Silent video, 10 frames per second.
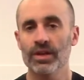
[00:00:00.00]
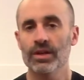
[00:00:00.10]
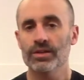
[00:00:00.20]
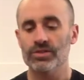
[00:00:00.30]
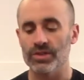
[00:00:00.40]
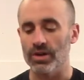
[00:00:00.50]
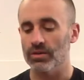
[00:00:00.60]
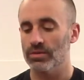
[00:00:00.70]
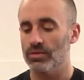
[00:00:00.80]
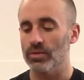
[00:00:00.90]

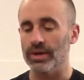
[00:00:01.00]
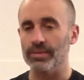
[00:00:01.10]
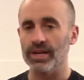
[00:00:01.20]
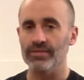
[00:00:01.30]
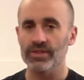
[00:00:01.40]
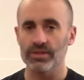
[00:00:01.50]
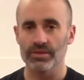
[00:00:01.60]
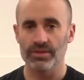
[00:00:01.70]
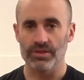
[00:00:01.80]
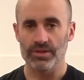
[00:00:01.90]
So what I'm going to have you do
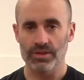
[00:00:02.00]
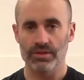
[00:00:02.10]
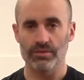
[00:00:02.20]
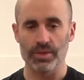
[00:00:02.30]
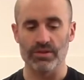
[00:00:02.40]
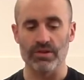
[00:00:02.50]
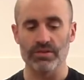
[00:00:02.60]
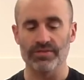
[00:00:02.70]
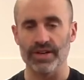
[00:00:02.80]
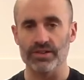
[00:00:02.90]
with your
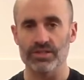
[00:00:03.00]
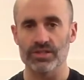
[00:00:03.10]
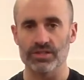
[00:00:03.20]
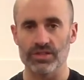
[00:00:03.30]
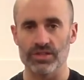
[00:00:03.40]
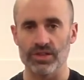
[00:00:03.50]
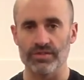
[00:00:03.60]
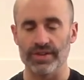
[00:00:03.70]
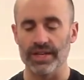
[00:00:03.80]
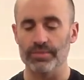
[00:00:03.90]
own fingers, just so you can
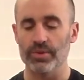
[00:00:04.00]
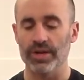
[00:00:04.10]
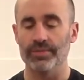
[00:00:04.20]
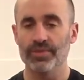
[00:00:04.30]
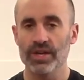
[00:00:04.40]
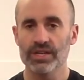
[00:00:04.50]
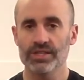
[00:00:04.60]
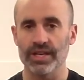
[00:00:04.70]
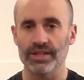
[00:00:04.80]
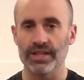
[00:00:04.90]
find the point,
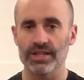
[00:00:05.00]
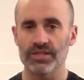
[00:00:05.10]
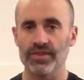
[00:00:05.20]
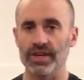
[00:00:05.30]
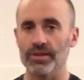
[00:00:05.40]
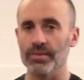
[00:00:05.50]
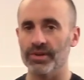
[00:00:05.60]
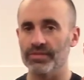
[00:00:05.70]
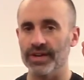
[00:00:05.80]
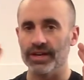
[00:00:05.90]
take the index finger and the
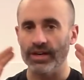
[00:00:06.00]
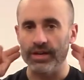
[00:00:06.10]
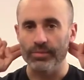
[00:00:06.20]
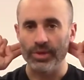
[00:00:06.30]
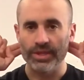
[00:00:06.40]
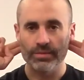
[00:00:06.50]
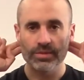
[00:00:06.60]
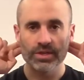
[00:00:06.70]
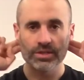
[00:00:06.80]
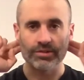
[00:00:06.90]
middle finger and put
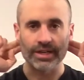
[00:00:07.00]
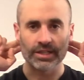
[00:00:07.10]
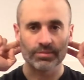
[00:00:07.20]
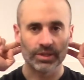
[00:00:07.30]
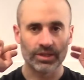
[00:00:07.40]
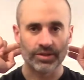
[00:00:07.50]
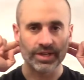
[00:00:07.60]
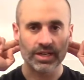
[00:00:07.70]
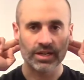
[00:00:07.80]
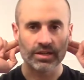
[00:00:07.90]
them directly below
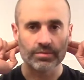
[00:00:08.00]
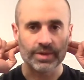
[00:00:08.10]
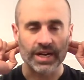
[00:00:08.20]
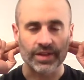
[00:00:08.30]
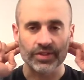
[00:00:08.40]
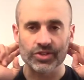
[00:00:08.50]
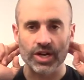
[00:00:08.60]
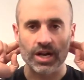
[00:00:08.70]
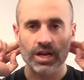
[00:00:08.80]
the ear, behind the jaw,